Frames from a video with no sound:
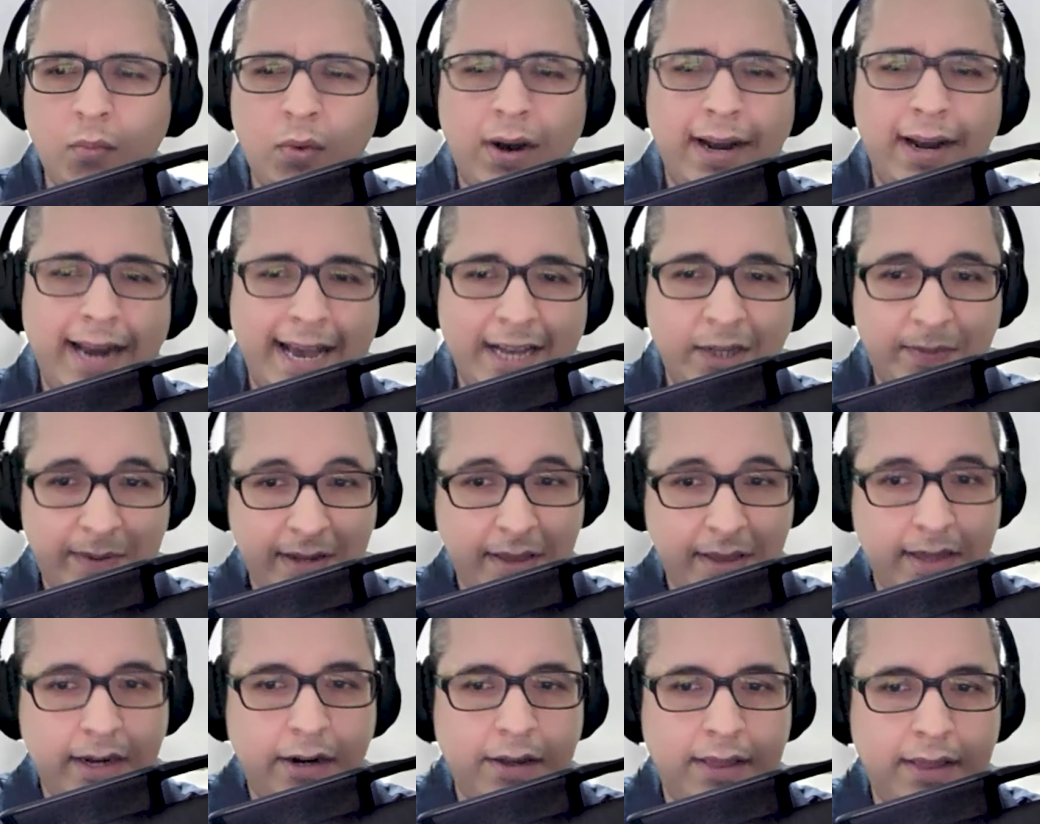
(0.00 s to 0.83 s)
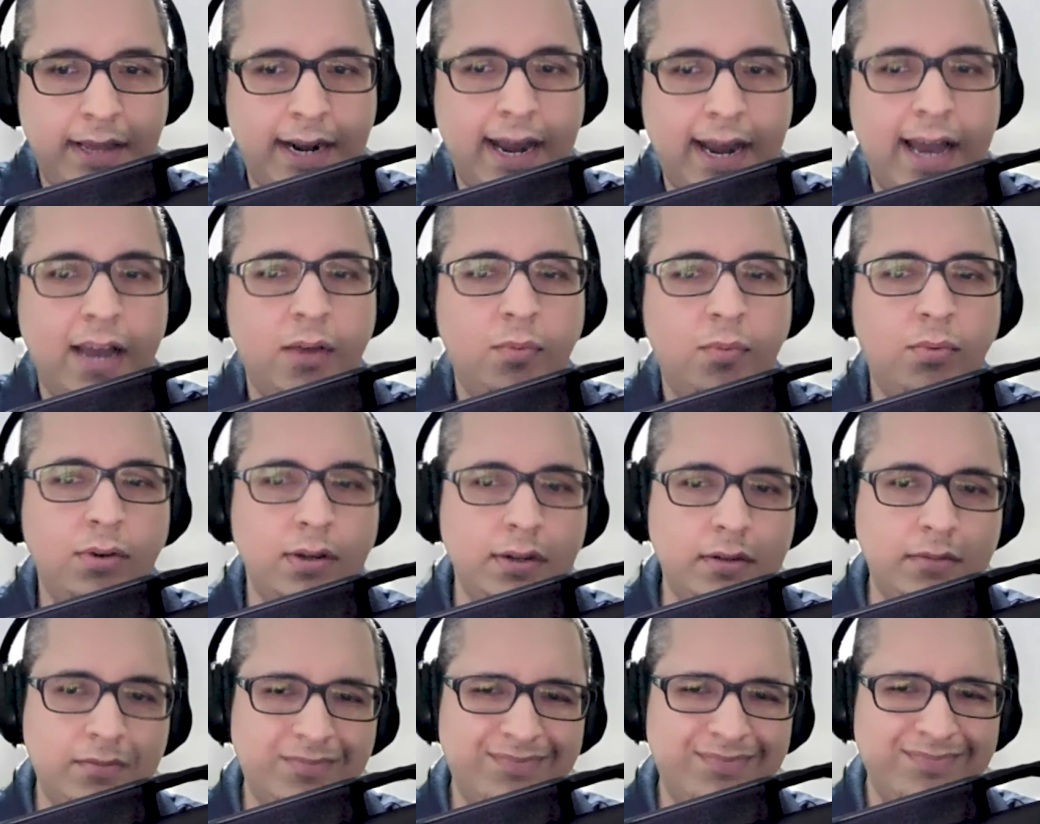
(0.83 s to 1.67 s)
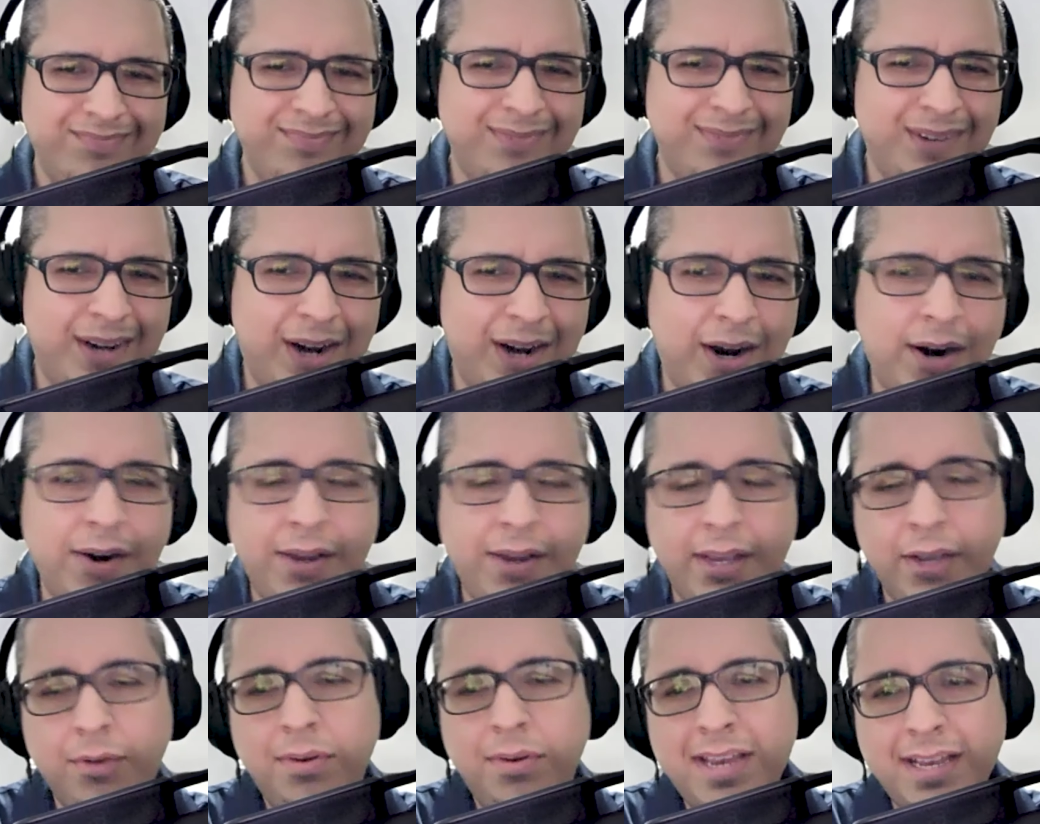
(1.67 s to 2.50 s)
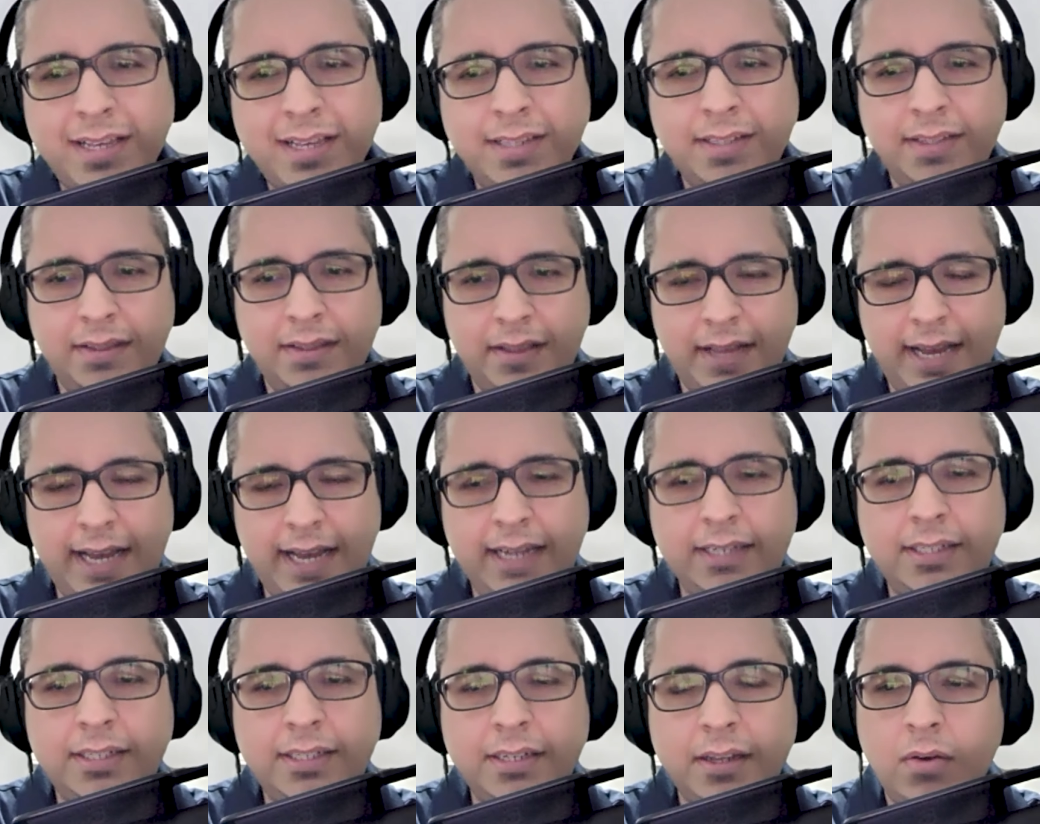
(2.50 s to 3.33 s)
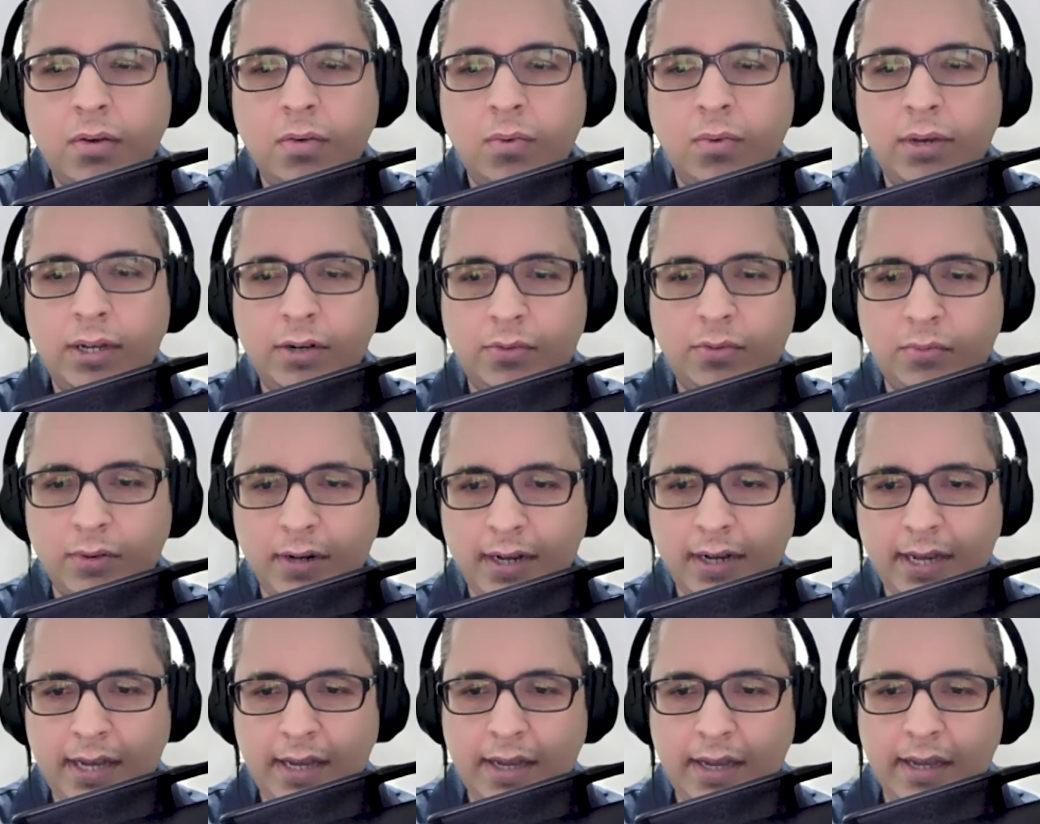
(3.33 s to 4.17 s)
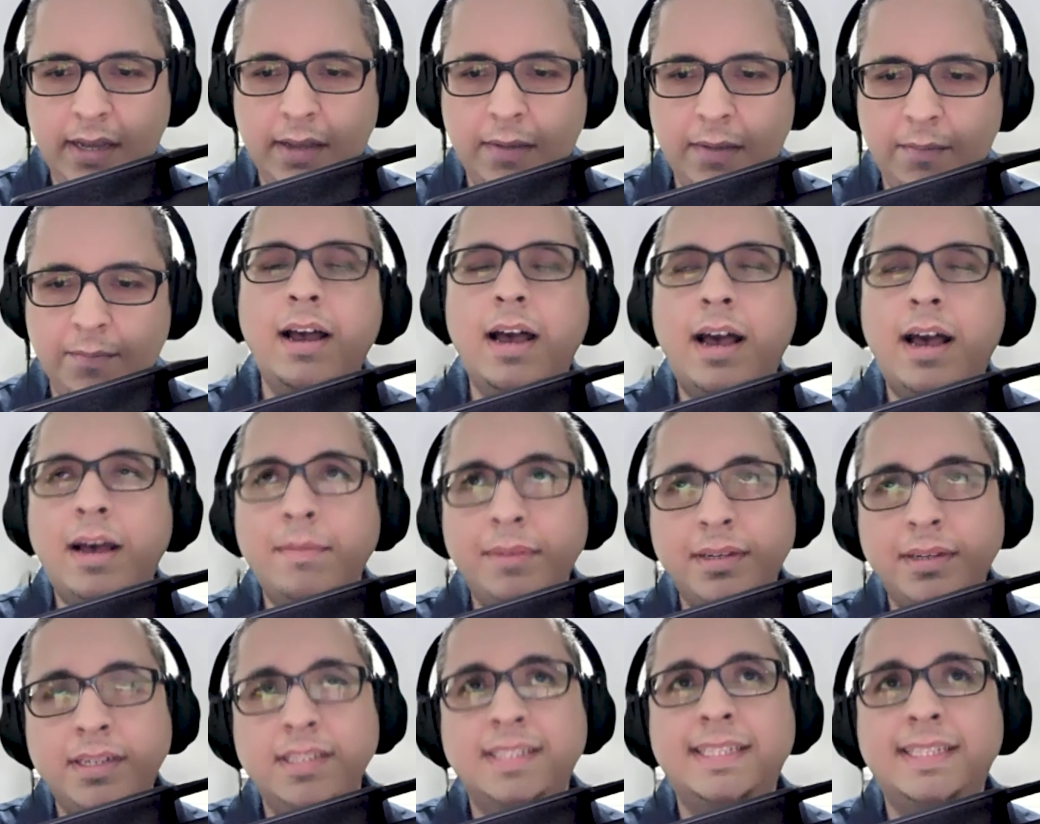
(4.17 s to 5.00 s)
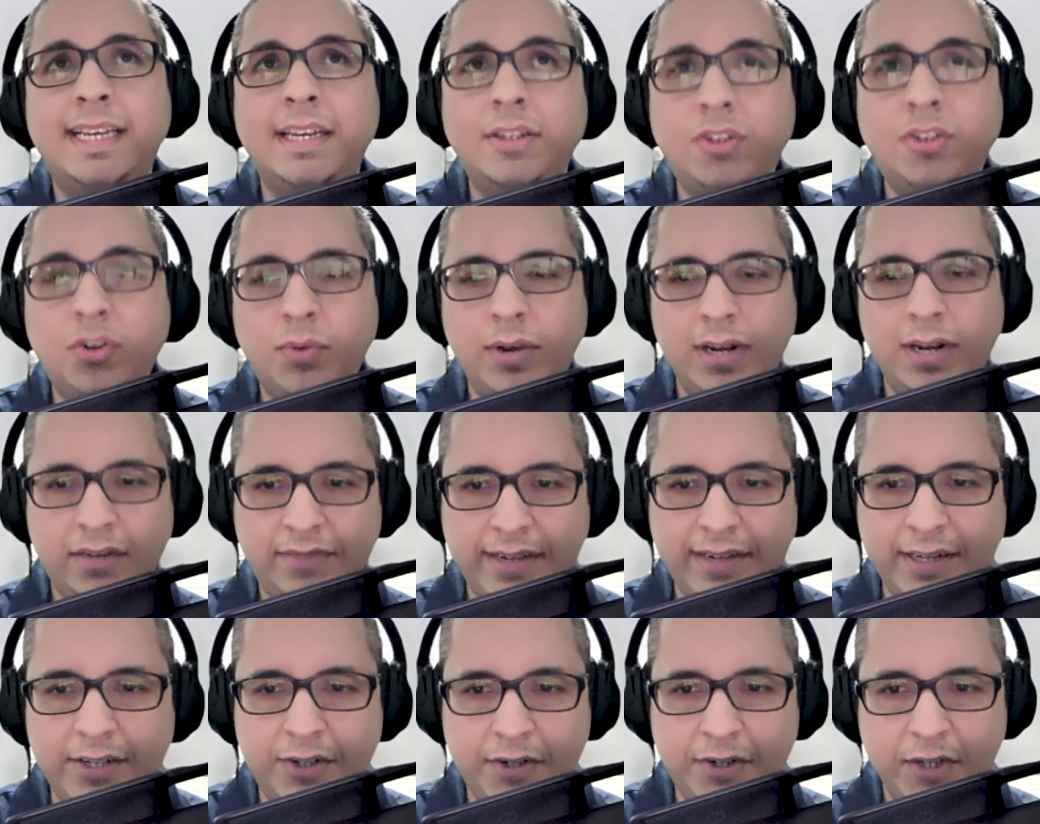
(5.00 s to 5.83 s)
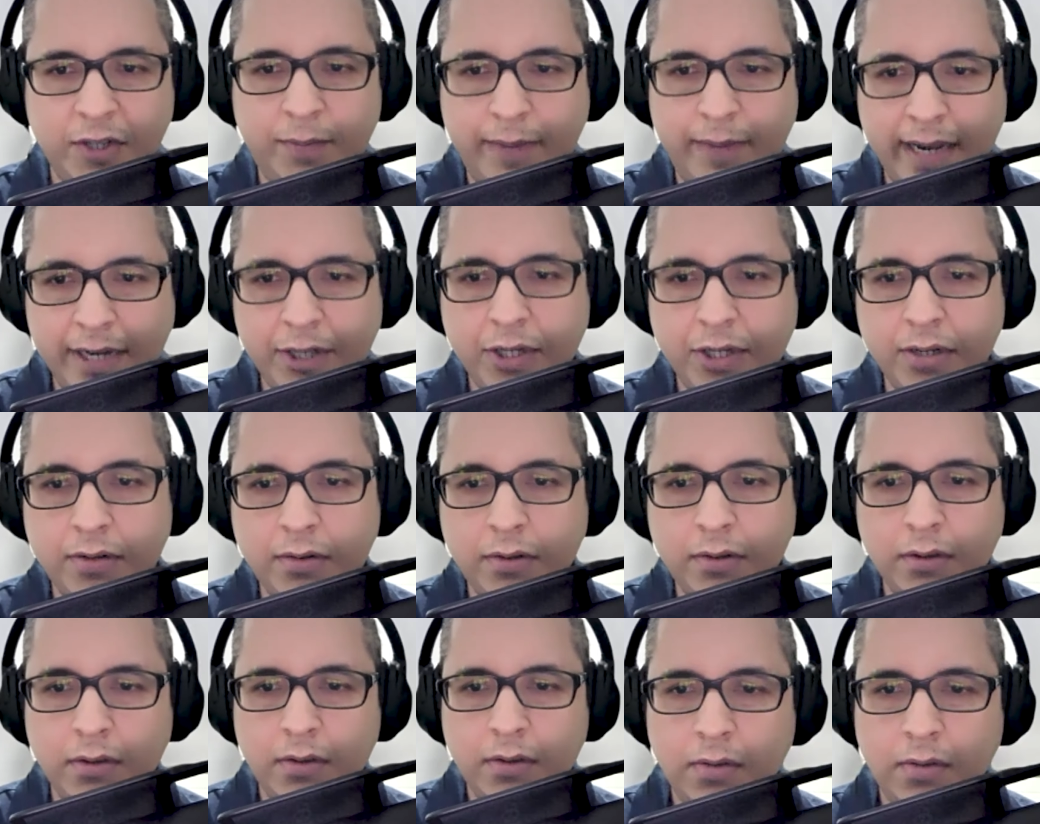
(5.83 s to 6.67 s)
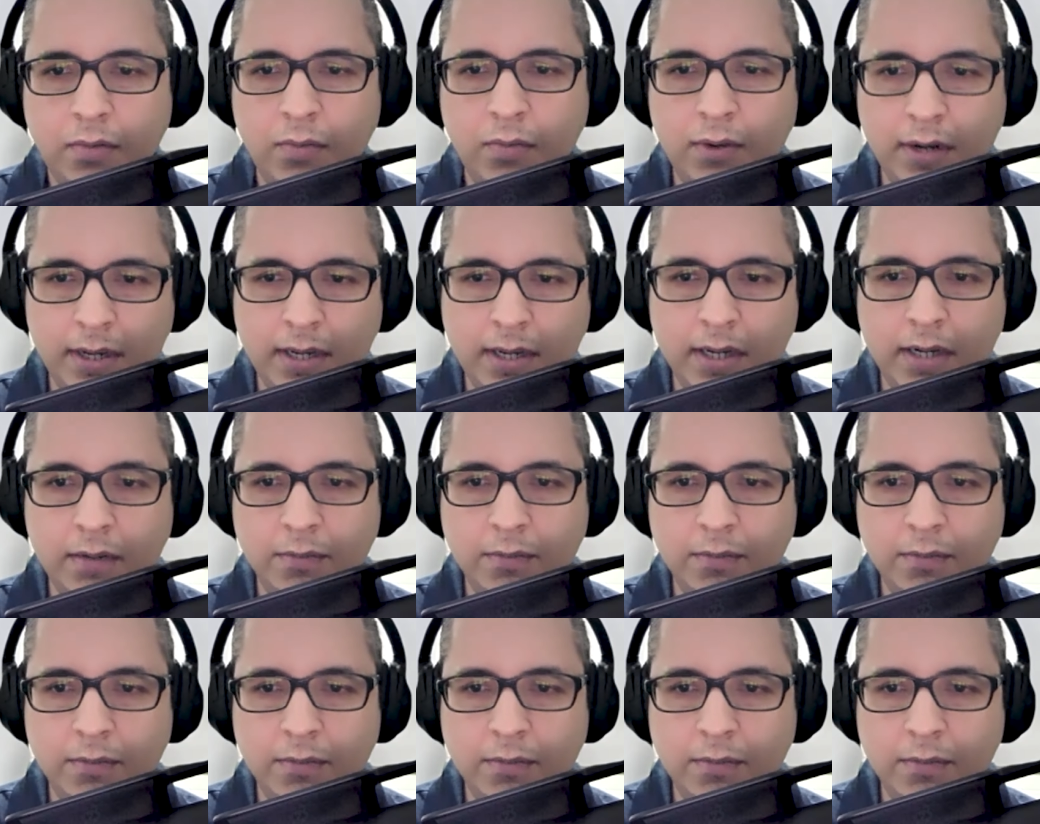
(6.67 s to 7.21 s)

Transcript: One aspect there that I would argue is that we don't really, I'm going to say, do enough introspection when it mm-hmm.